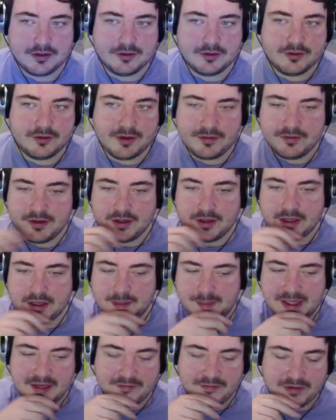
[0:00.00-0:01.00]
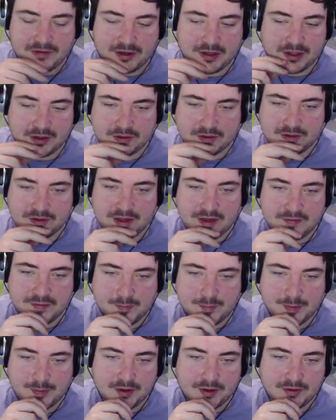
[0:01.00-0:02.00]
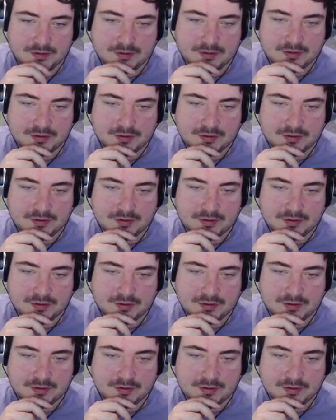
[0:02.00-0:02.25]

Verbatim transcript: could definitely be a very good day for Burns.